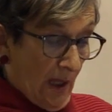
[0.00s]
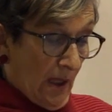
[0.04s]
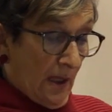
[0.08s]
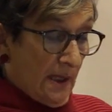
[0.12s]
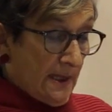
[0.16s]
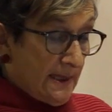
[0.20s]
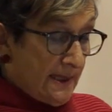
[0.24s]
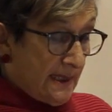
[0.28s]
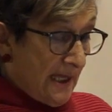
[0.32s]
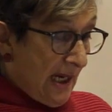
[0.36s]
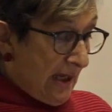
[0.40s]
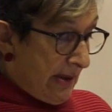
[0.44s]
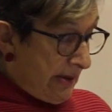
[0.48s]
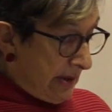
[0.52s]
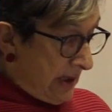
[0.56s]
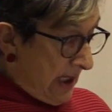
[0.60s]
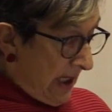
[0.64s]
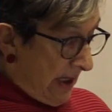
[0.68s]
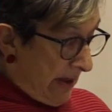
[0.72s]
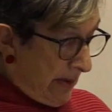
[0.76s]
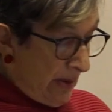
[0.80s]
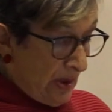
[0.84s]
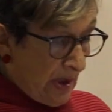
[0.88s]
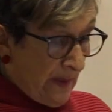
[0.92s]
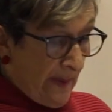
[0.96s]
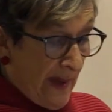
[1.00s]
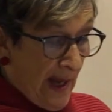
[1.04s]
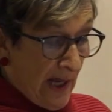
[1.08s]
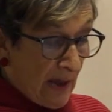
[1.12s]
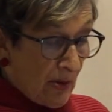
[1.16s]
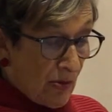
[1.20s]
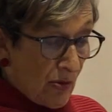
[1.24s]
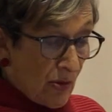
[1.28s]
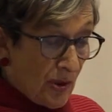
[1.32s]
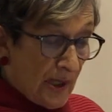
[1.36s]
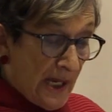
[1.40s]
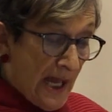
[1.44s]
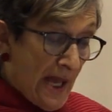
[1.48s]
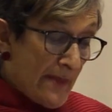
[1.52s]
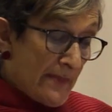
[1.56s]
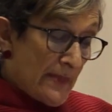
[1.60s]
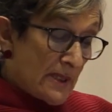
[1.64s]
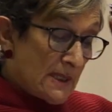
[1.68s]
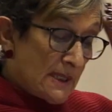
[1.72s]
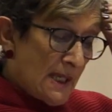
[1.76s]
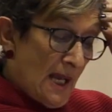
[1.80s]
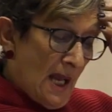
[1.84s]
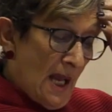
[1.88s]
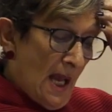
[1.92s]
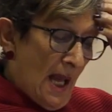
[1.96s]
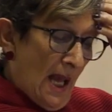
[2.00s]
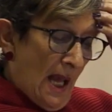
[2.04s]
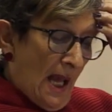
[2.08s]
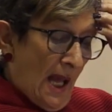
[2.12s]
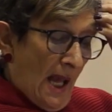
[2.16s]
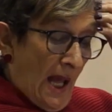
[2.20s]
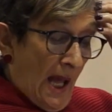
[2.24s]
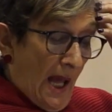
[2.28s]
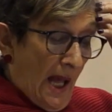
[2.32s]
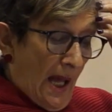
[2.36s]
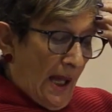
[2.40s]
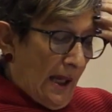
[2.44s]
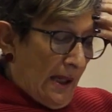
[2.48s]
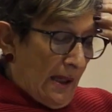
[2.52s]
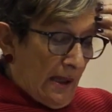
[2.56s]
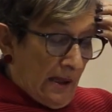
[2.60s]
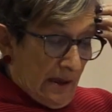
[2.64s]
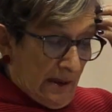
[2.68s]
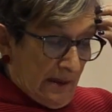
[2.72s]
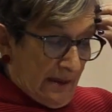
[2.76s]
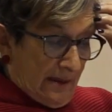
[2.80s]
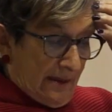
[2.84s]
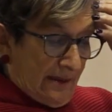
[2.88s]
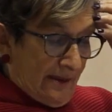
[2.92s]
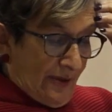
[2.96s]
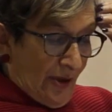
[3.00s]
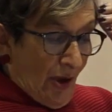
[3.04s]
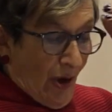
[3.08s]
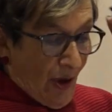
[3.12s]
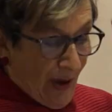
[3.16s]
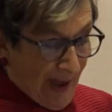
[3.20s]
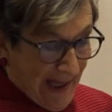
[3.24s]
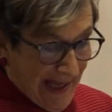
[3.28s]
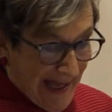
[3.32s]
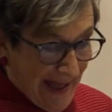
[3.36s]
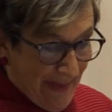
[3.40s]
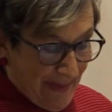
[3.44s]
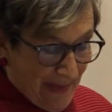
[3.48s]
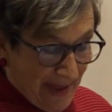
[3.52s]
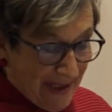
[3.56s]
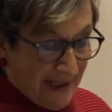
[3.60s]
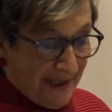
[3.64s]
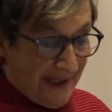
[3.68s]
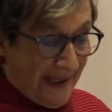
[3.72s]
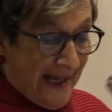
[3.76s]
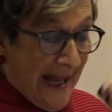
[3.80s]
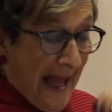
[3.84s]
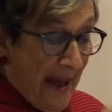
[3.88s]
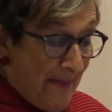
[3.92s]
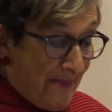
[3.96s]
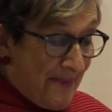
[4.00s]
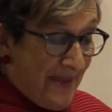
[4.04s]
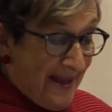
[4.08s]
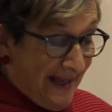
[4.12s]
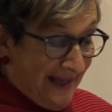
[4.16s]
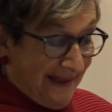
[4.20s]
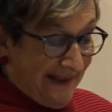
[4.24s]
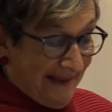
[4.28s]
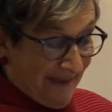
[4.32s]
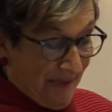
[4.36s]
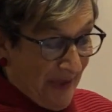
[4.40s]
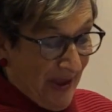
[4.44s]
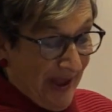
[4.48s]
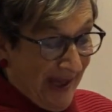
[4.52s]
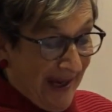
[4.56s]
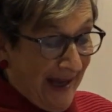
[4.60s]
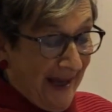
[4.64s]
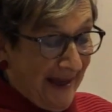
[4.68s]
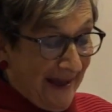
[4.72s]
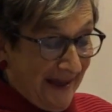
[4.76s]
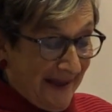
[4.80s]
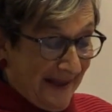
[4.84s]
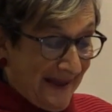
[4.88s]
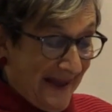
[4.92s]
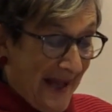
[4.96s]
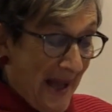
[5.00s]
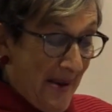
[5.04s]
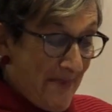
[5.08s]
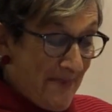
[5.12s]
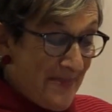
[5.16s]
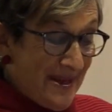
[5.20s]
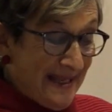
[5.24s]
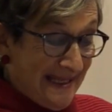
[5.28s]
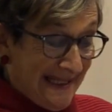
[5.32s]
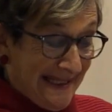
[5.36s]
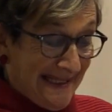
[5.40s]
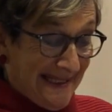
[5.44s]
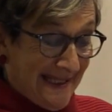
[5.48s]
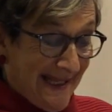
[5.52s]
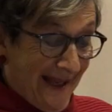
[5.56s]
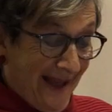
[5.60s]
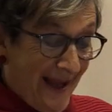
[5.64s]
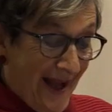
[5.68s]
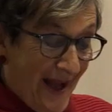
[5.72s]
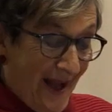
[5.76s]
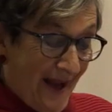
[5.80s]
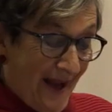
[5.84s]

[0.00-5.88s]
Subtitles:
Its secretary was a man called Chemist, with a K, Chemist.